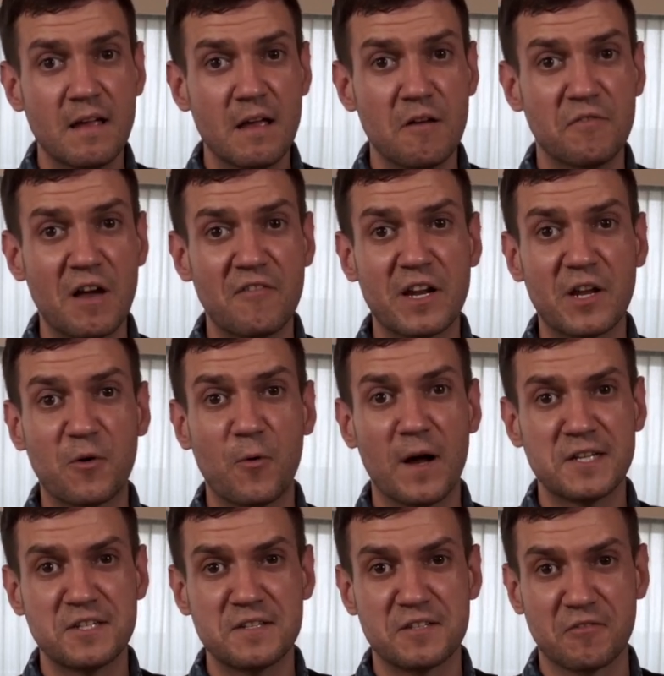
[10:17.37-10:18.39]
If you have any
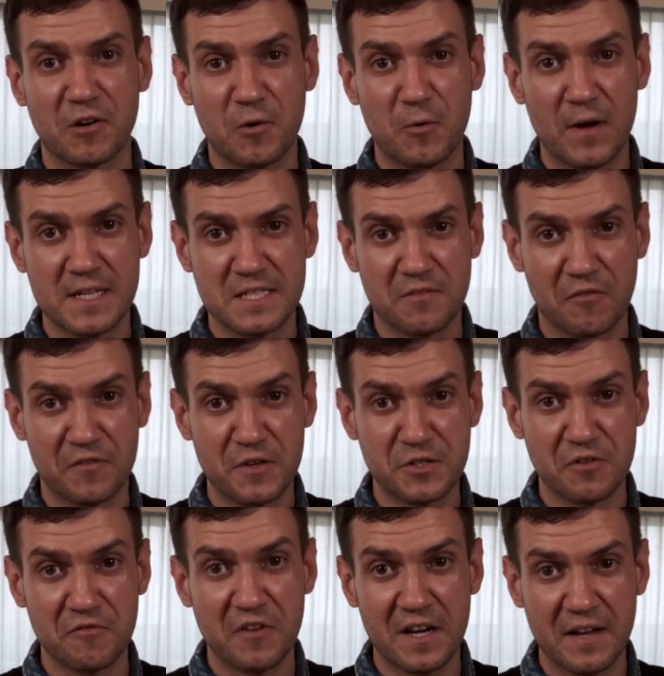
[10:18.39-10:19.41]
questions or requests for
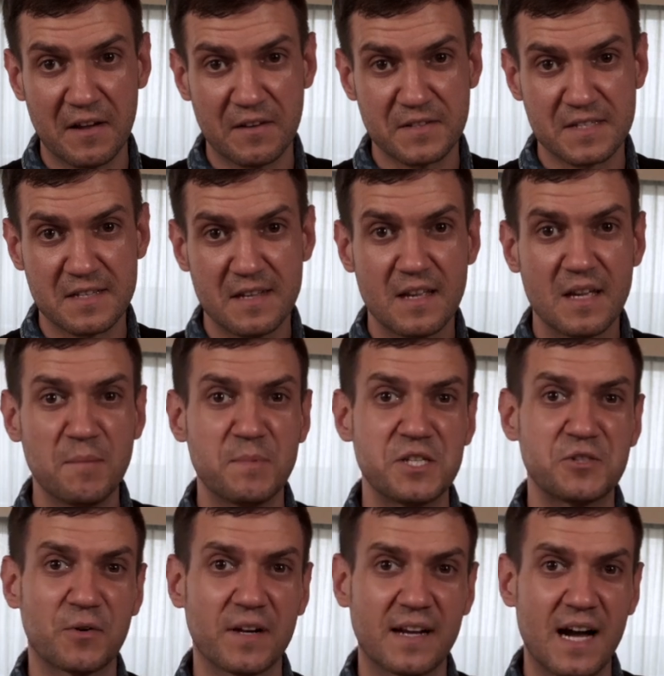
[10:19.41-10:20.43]
future videos, be
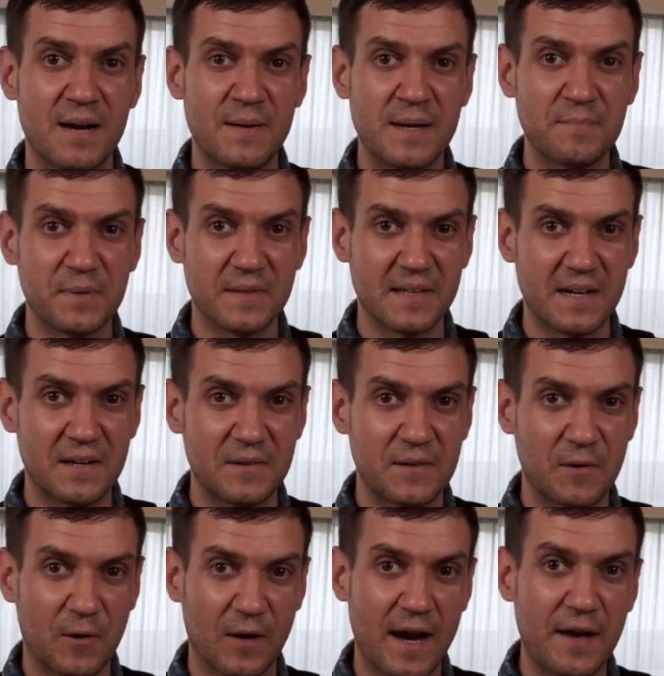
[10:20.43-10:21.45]
sure to comment below
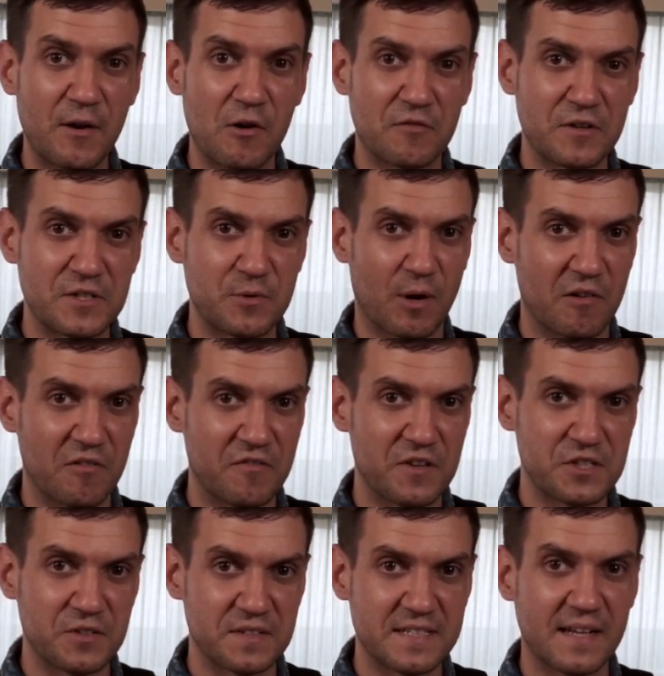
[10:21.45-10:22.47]
or head over to our
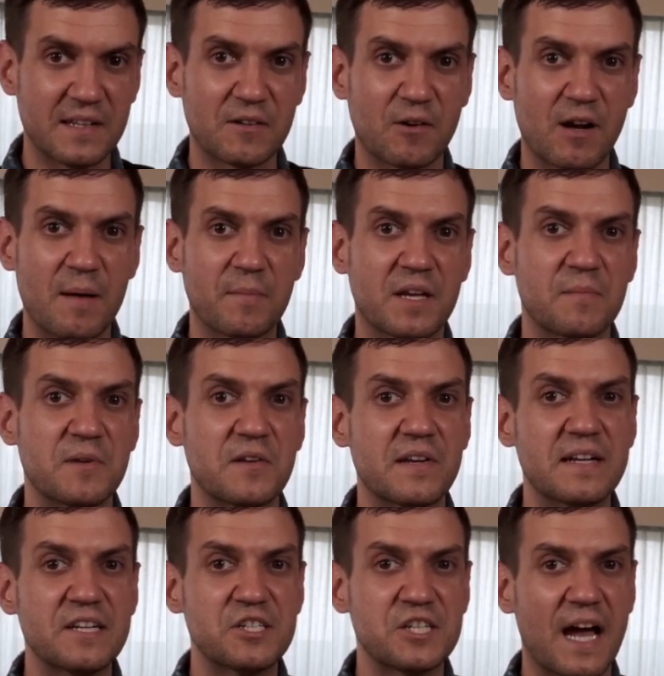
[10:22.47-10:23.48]
official Telegram
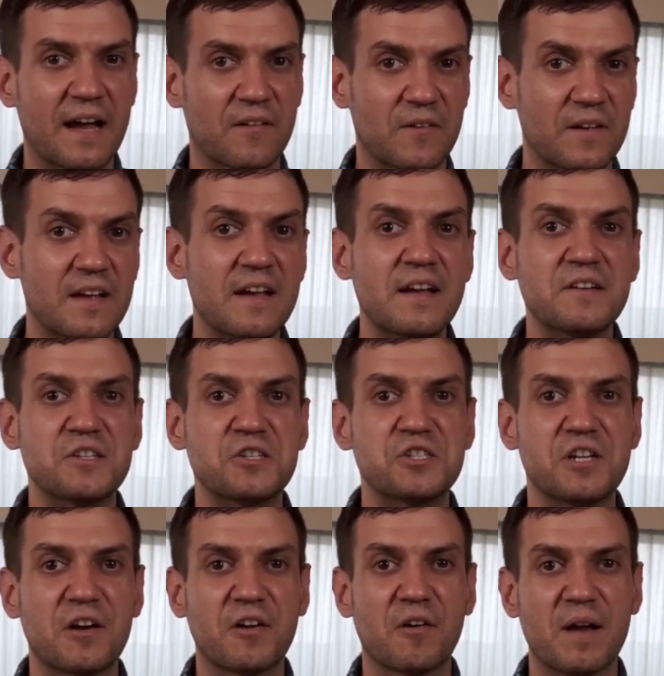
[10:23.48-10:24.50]
community channel to
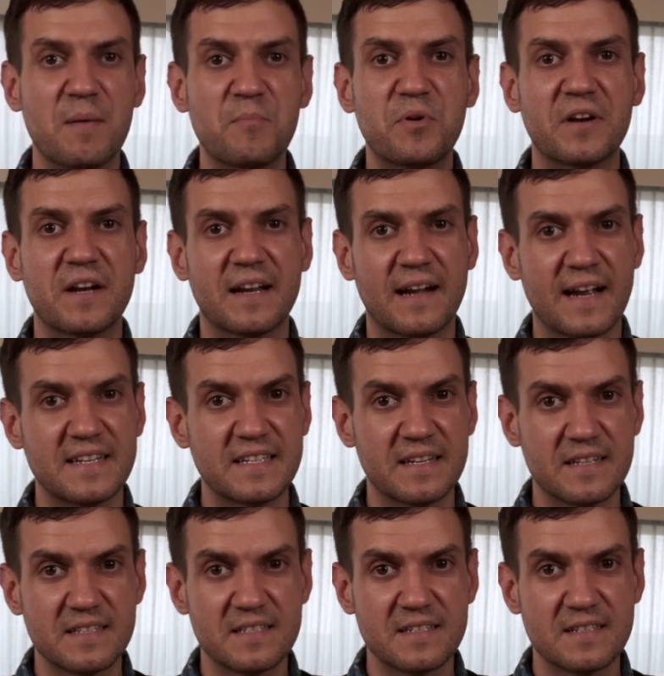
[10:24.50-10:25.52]
share your input and
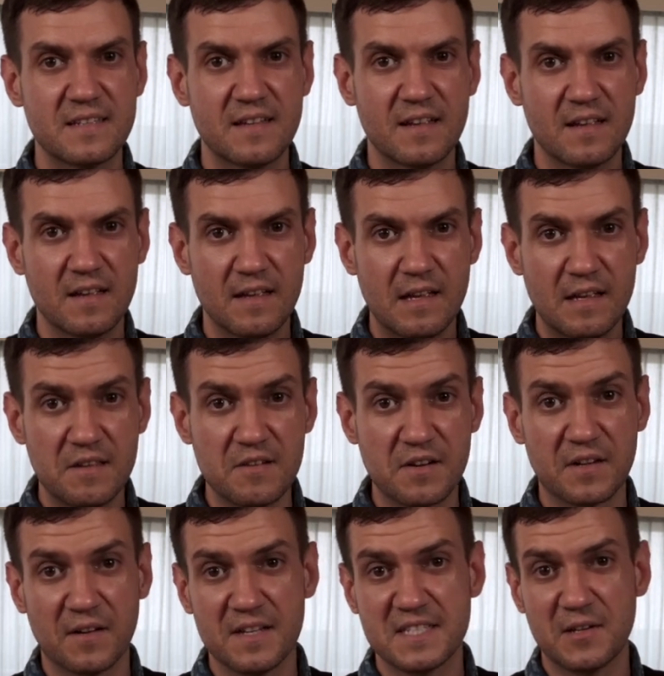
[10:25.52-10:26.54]
ideas. You
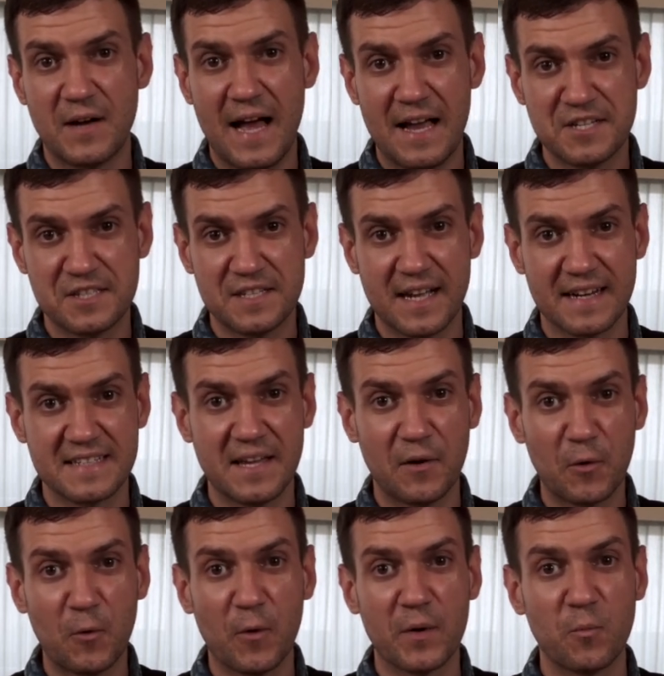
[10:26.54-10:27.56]
can also hashtag
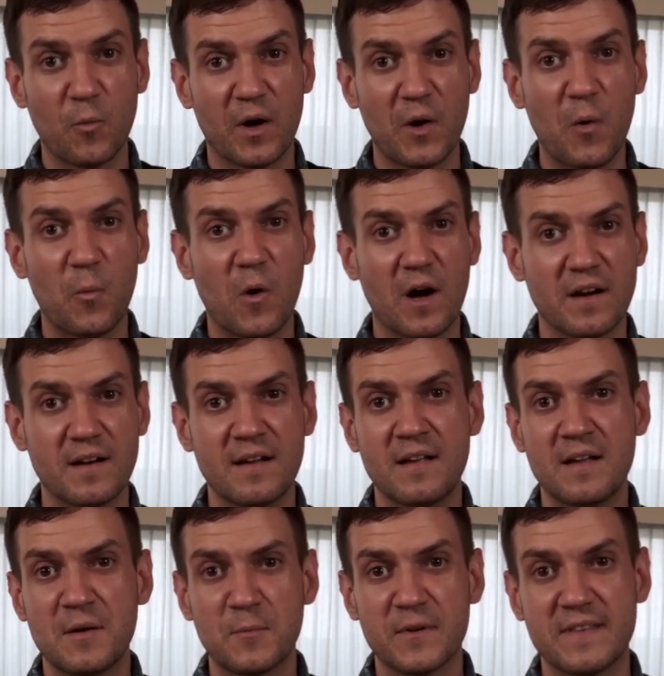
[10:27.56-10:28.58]
Telcoin101
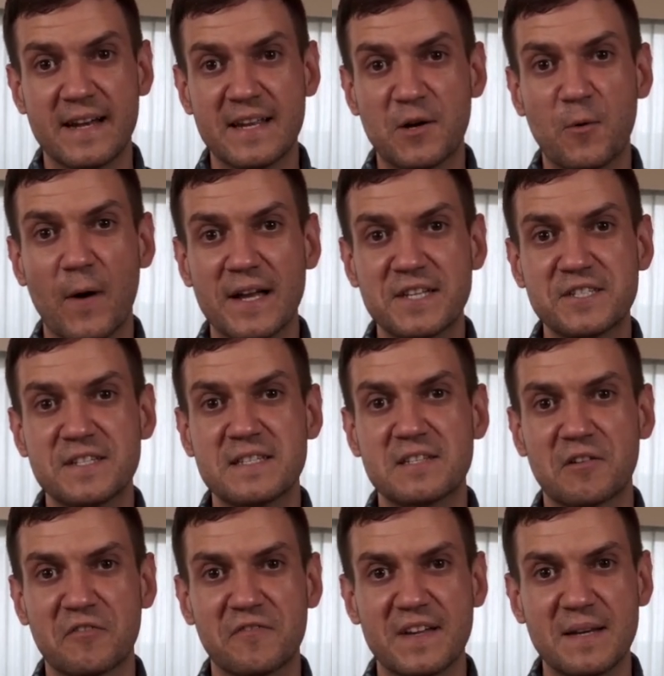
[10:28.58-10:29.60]
with any questions
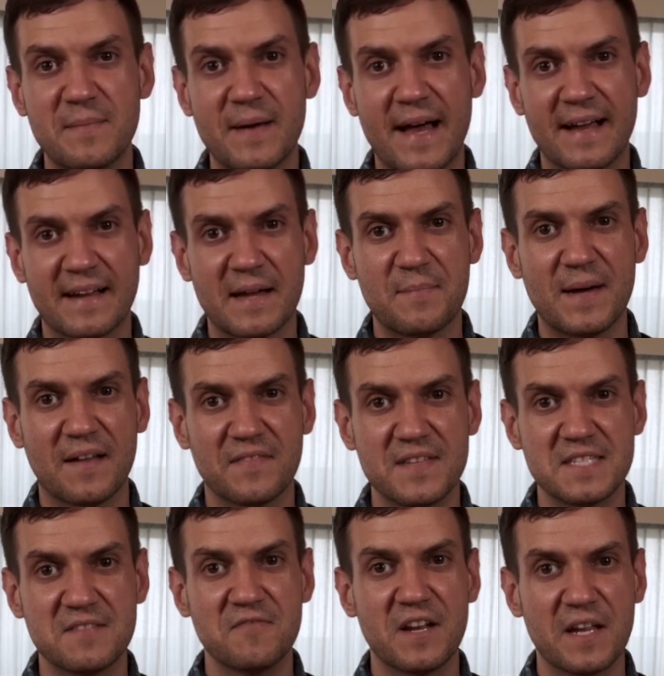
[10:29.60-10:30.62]
or feedback about
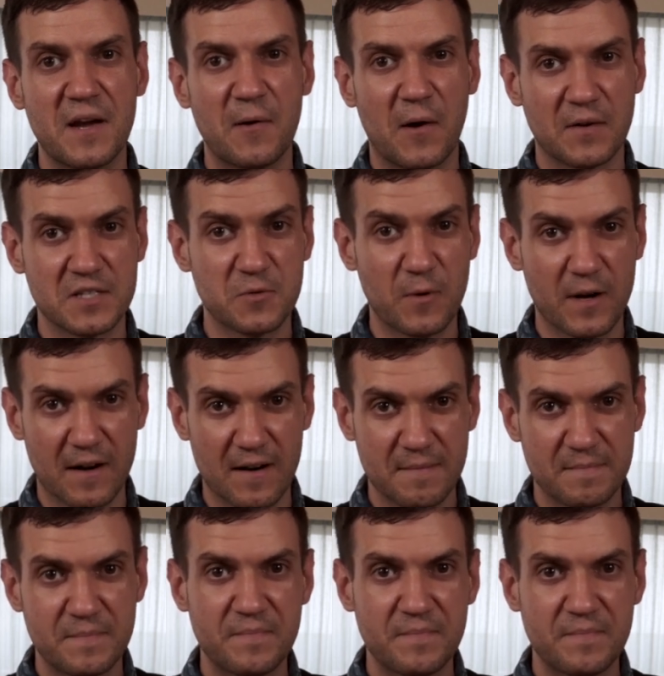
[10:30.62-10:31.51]
this video on Twitter.